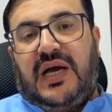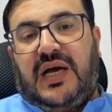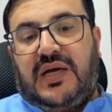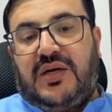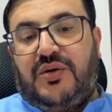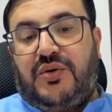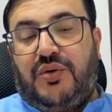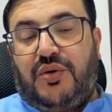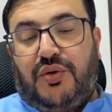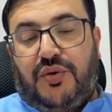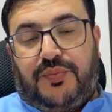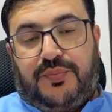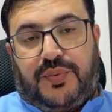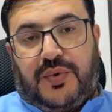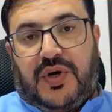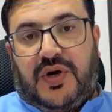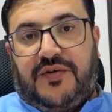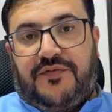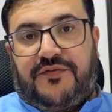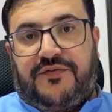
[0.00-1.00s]
a group
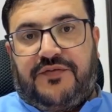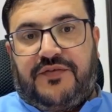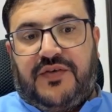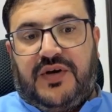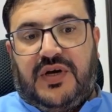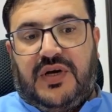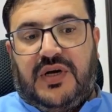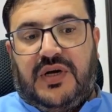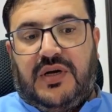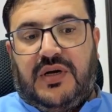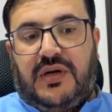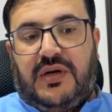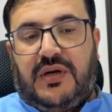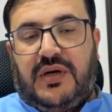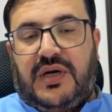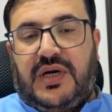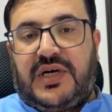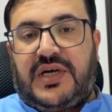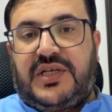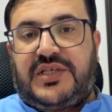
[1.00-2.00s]
of
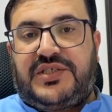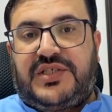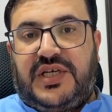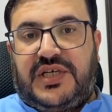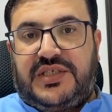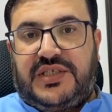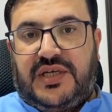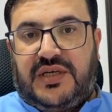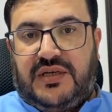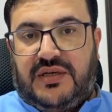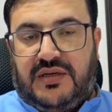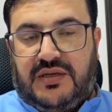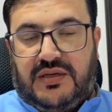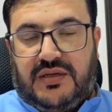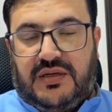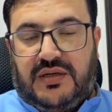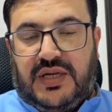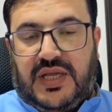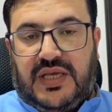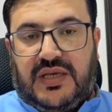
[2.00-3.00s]
attestation,
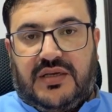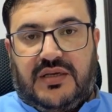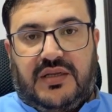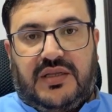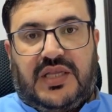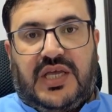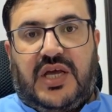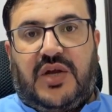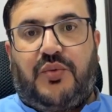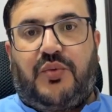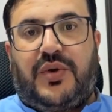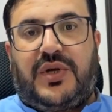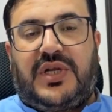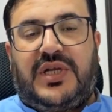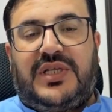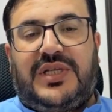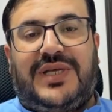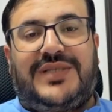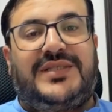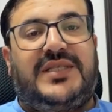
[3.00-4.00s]
like they're
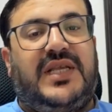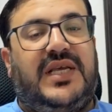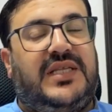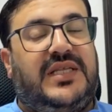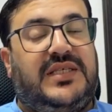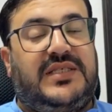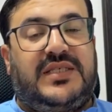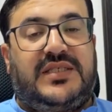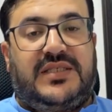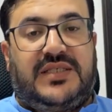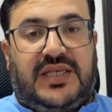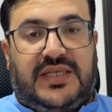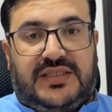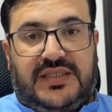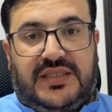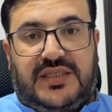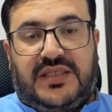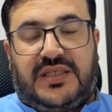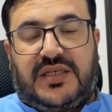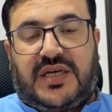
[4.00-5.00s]
working there. This
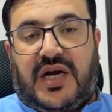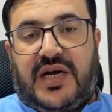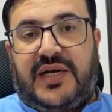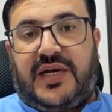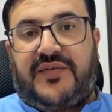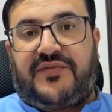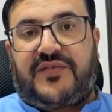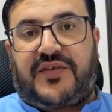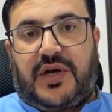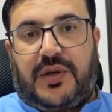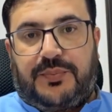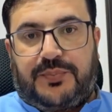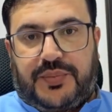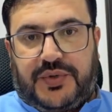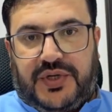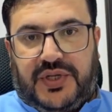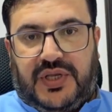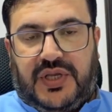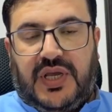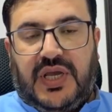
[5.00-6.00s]
is a kind of
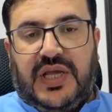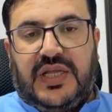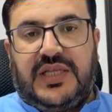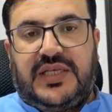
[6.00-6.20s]
company.